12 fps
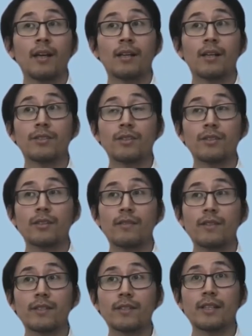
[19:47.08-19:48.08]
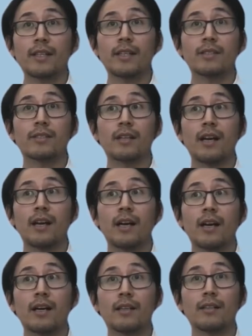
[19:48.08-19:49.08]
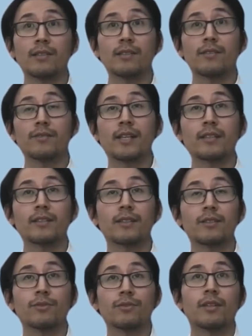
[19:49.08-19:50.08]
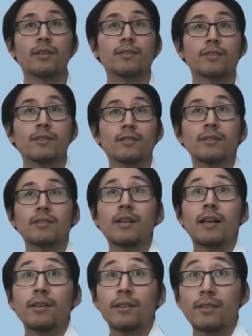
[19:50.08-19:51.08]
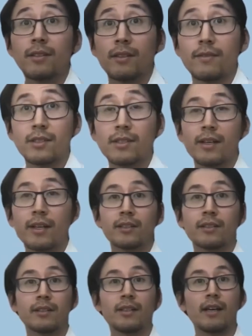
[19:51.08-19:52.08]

So service is a list of technical services under the service directory.